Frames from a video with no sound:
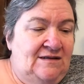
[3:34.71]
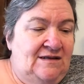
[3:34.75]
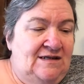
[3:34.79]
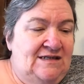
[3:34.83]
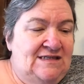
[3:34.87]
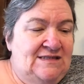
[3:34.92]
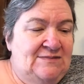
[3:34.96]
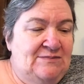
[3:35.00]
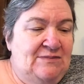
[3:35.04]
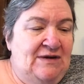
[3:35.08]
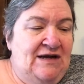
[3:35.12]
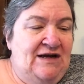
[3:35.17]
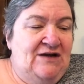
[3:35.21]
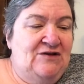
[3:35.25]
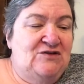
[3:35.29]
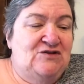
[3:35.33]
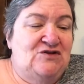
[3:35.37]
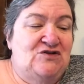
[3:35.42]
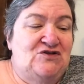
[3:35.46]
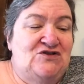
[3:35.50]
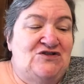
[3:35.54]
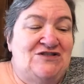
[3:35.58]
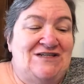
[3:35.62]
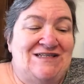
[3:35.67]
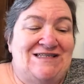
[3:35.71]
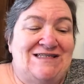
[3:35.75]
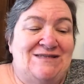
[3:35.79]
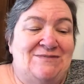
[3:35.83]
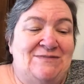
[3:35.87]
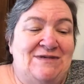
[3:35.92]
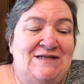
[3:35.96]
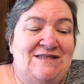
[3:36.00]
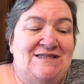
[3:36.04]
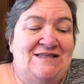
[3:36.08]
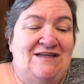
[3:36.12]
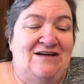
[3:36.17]
I smiled to
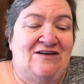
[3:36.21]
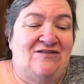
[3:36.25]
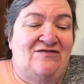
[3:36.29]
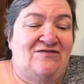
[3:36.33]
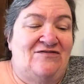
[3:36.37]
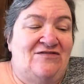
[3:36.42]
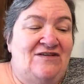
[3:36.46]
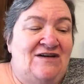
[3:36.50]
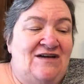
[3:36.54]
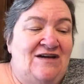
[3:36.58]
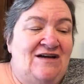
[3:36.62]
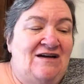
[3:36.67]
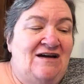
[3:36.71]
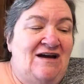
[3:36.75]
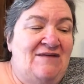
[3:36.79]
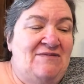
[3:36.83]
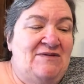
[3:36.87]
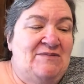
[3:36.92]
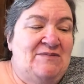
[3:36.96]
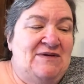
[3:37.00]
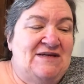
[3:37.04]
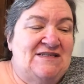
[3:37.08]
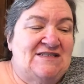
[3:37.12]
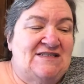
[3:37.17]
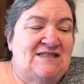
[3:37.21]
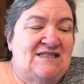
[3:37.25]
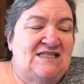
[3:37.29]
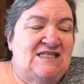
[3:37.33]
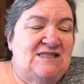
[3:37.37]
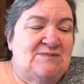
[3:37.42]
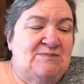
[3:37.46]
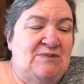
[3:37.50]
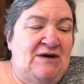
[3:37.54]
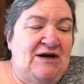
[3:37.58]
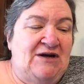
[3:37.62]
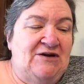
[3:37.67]
just myself I'm the best
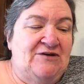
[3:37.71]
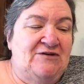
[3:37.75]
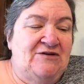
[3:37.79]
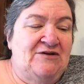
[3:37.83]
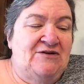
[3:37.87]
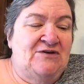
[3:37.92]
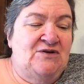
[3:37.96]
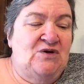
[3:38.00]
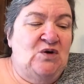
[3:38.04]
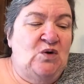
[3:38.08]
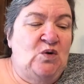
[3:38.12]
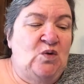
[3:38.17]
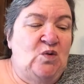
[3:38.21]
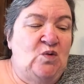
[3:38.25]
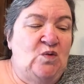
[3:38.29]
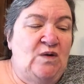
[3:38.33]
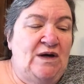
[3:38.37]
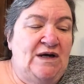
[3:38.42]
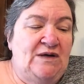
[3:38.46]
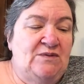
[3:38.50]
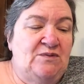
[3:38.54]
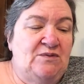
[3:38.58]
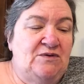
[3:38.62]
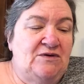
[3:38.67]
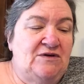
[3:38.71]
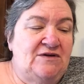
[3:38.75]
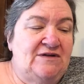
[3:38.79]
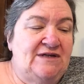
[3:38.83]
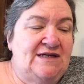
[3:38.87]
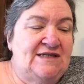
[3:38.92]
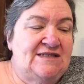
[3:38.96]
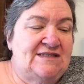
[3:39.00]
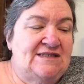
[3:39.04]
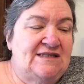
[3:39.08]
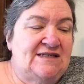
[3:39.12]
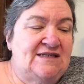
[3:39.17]
spyer in the whole wide
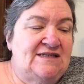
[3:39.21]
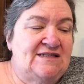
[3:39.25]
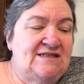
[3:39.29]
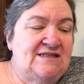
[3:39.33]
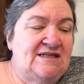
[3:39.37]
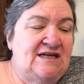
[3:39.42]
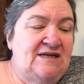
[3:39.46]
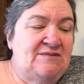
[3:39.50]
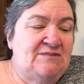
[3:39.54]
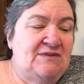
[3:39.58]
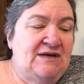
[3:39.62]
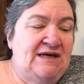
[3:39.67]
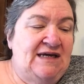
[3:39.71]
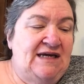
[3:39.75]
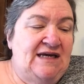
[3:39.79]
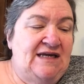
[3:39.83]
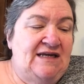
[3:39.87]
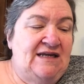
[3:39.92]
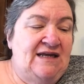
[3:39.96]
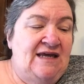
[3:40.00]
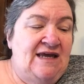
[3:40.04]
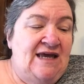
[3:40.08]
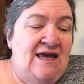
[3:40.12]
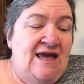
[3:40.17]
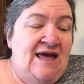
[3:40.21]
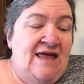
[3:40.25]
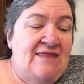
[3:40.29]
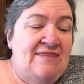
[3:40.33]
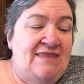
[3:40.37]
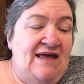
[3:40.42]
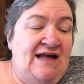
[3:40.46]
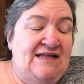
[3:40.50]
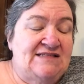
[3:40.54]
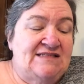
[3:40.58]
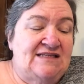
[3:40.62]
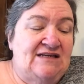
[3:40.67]
world, I said inside my head.
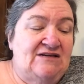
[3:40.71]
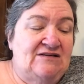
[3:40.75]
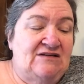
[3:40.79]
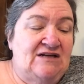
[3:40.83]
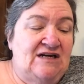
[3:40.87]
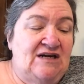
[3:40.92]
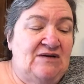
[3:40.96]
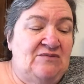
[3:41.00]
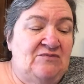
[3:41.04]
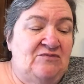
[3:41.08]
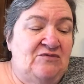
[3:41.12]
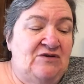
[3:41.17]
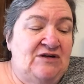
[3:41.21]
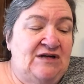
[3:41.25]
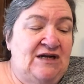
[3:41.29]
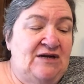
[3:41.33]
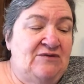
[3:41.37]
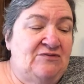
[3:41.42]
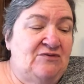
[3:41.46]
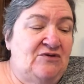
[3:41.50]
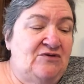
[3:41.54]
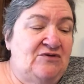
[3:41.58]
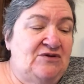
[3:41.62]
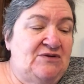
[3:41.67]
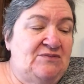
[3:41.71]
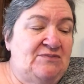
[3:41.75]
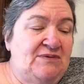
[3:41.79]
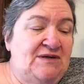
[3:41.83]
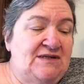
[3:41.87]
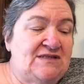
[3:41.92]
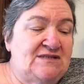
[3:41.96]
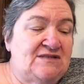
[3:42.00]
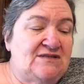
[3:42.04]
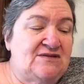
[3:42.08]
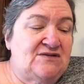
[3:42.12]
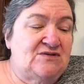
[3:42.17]
That's how come, when I rode the
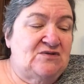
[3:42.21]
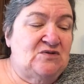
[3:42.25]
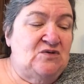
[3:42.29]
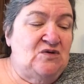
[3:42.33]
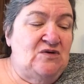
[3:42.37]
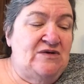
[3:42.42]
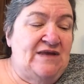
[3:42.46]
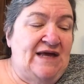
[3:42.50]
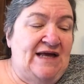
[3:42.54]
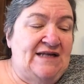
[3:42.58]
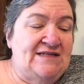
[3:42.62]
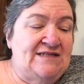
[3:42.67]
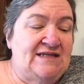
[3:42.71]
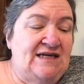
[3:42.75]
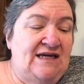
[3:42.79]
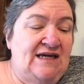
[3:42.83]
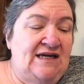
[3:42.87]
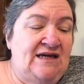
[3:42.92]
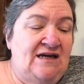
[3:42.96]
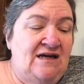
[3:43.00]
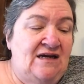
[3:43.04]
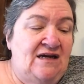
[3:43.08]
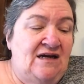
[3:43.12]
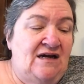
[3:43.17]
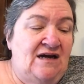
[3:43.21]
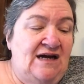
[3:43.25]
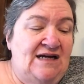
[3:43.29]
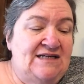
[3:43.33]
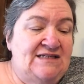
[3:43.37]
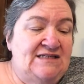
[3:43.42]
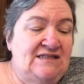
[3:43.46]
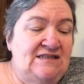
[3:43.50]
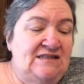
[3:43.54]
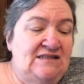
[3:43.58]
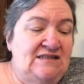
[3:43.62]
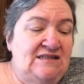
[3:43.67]
bus to school that day, I
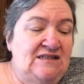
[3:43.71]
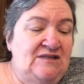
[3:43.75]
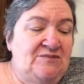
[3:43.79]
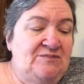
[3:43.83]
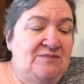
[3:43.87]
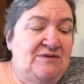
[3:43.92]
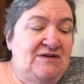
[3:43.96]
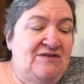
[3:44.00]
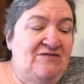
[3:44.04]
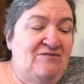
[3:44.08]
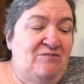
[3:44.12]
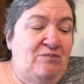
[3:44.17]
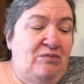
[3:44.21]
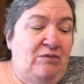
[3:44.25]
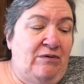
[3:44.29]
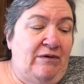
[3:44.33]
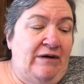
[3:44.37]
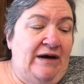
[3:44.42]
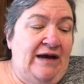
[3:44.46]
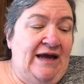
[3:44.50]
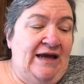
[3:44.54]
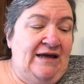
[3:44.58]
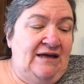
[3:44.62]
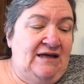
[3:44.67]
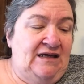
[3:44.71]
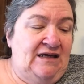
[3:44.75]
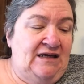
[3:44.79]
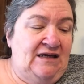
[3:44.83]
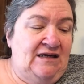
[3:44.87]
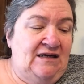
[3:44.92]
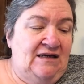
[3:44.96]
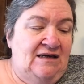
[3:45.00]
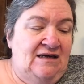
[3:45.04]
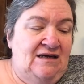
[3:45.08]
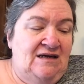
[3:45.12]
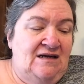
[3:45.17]
did a little bit of
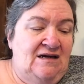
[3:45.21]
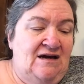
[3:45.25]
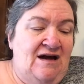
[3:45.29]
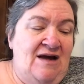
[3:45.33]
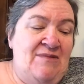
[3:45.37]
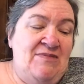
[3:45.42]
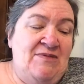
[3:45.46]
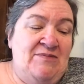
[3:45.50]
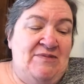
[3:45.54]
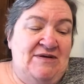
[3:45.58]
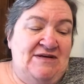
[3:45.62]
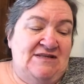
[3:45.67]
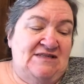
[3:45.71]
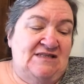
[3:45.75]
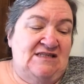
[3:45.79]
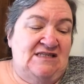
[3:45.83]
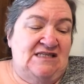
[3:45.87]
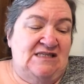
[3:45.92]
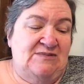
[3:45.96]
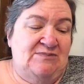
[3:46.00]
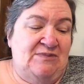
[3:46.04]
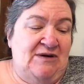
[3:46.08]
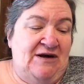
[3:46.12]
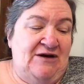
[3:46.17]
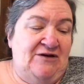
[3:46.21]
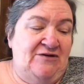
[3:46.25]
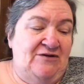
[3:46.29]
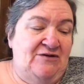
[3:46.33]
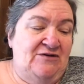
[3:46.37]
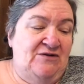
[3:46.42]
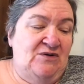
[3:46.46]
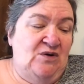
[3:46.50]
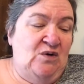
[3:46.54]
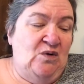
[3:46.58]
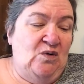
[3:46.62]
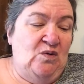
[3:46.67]
bragging. I'm the best spyer
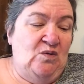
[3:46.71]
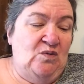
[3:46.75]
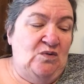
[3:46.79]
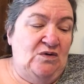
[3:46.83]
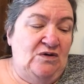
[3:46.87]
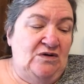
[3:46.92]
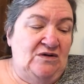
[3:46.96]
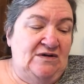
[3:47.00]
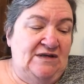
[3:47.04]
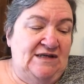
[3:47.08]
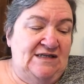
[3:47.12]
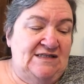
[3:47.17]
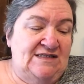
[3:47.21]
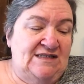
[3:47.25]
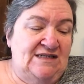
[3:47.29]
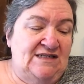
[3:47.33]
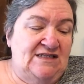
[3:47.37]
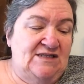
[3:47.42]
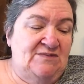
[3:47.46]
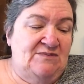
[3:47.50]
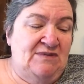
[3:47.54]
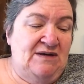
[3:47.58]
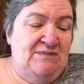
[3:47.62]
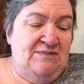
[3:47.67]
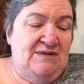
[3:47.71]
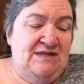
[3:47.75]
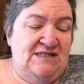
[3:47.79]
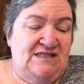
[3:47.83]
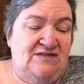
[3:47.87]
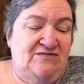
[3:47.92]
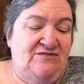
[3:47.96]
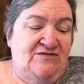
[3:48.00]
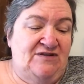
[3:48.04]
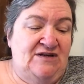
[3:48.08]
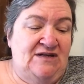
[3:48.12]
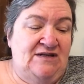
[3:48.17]
in the whole world, I said to my
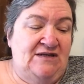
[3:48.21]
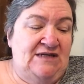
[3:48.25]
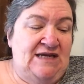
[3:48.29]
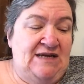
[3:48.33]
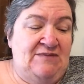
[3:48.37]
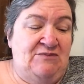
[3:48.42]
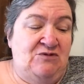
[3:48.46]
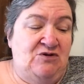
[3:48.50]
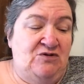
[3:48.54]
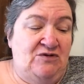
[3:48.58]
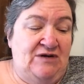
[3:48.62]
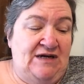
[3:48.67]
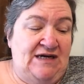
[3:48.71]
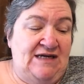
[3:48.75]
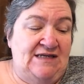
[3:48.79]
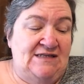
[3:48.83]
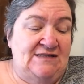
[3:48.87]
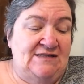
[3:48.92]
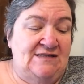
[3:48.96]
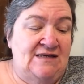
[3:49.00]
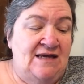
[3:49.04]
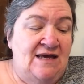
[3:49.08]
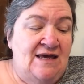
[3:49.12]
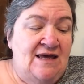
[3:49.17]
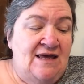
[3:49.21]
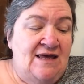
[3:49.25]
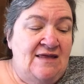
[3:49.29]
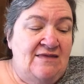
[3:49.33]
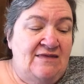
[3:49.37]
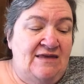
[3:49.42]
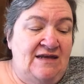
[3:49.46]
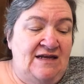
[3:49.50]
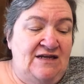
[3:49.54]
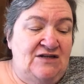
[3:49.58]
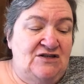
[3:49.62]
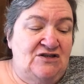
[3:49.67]
best friend named Grace.
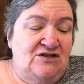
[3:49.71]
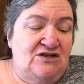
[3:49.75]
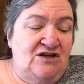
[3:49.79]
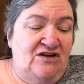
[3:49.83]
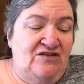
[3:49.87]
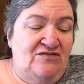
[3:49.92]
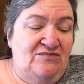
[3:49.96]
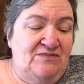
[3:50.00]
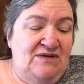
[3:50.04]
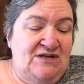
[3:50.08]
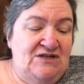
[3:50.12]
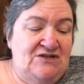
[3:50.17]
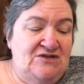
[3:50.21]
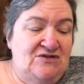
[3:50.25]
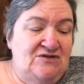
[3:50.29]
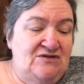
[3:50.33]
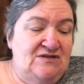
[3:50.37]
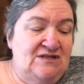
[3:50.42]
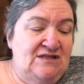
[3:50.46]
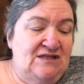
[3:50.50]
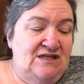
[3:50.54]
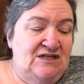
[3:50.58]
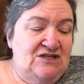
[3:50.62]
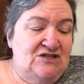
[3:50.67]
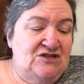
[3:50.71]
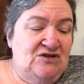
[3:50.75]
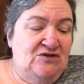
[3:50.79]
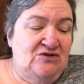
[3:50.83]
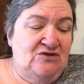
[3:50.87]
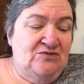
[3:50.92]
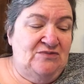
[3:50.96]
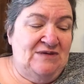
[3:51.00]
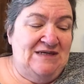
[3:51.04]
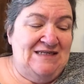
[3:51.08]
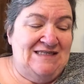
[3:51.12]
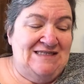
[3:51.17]
Then I took off my shoes and I
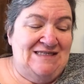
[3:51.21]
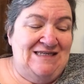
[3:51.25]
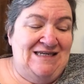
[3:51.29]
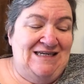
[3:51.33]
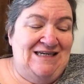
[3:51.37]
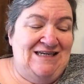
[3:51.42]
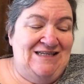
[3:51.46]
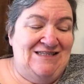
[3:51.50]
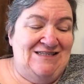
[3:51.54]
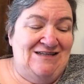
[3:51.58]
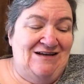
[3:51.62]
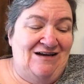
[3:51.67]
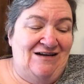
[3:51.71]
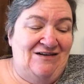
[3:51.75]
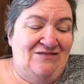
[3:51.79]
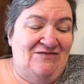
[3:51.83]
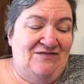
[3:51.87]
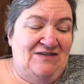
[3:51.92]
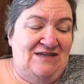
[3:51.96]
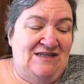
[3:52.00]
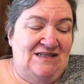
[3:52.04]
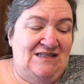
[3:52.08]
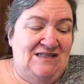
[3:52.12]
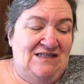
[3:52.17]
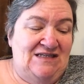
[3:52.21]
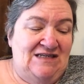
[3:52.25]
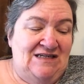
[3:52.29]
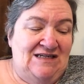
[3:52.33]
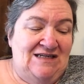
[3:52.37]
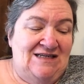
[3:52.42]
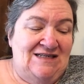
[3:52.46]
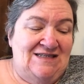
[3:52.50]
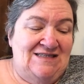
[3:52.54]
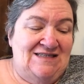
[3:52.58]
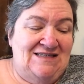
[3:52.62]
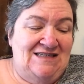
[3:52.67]
showed her my sneaky sock feet.
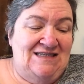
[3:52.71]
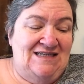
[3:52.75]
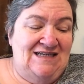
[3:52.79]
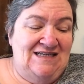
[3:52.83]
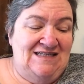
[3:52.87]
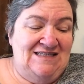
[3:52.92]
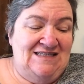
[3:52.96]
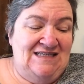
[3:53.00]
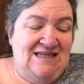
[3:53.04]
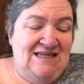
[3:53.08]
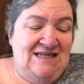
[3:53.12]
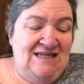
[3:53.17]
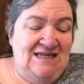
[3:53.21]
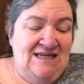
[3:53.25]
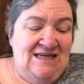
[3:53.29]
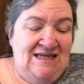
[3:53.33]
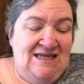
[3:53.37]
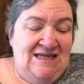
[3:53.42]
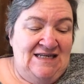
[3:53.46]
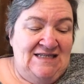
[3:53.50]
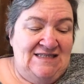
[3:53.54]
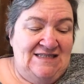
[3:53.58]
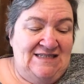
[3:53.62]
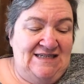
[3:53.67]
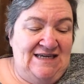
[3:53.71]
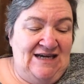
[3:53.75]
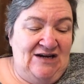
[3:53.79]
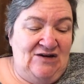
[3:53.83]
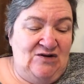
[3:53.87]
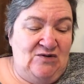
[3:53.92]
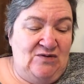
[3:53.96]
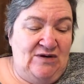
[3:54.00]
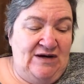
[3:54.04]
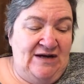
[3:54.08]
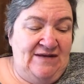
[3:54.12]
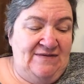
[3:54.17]
See, I said, see how
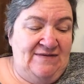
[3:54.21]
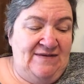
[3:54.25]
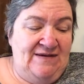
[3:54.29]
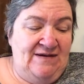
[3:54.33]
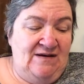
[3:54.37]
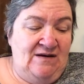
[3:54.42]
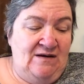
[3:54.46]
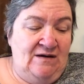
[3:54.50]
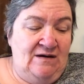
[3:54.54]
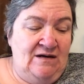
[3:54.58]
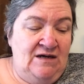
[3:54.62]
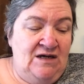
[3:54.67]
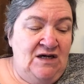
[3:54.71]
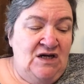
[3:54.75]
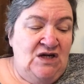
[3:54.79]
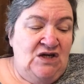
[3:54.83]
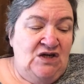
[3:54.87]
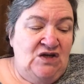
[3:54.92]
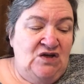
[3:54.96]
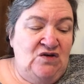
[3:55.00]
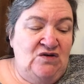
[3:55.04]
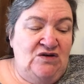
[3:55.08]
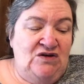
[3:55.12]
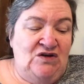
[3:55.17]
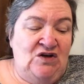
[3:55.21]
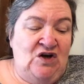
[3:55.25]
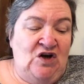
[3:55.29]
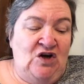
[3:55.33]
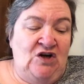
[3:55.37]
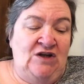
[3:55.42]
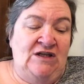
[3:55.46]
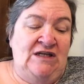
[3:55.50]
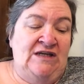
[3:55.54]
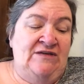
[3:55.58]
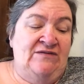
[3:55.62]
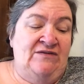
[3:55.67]
quiet they are? You can
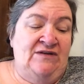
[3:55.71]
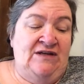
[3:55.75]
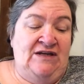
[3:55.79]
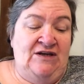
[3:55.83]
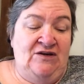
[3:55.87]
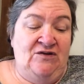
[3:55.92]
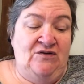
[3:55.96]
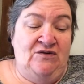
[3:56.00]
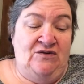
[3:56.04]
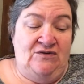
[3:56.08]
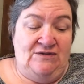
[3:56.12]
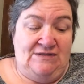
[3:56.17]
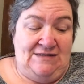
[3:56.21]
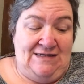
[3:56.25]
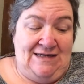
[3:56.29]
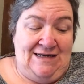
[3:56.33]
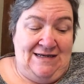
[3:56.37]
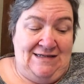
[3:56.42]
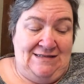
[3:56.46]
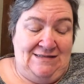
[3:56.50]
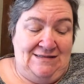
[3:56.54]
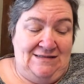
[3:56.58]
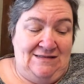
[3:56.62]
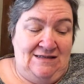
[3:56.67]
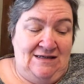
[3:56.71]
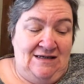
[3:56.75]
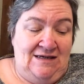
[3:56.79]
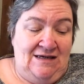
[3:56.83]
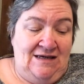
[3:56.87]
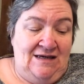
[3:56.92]
hardly even hear those guys.